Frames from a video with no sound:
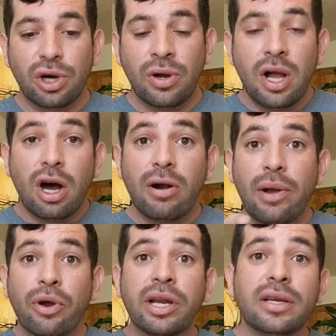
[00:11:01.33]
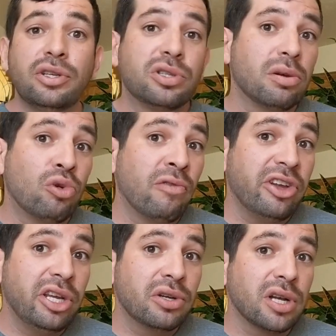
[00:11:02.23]
So all right, we're gonna do some
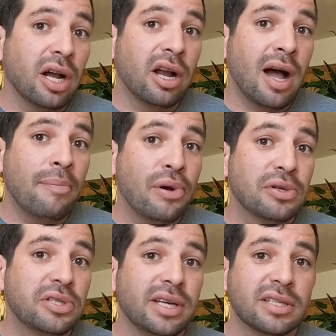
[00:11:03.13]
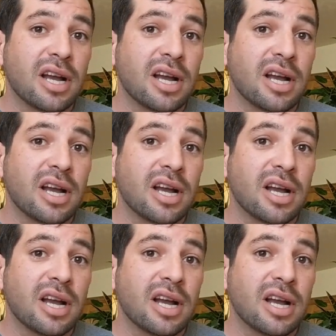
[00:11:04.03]
more videos on composting.